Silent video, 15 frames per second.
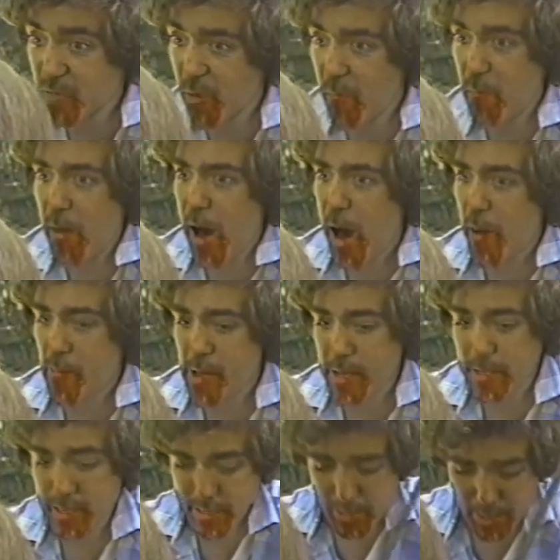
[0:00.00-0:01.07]
That's what mom
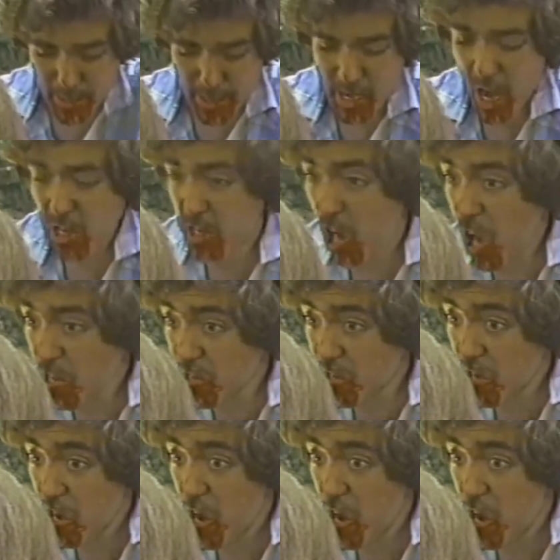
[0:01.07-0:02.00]
is. A cunt.